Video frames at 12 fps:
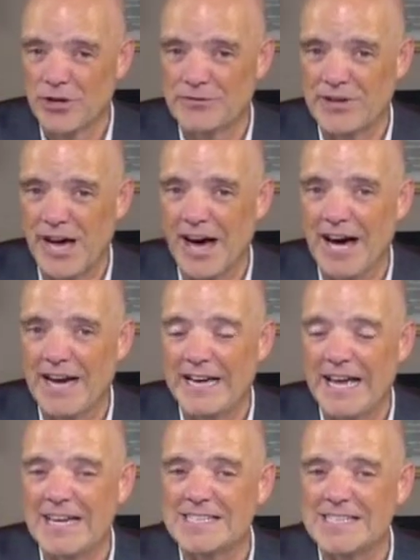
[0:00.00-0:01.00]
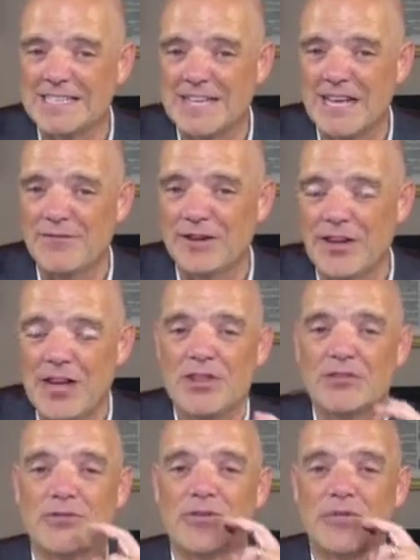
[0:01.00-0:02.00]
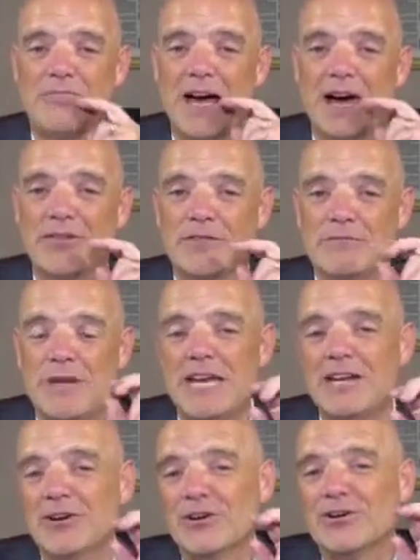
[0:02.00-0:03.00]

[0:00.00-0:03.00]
of God as it's given through the mouth of Peter,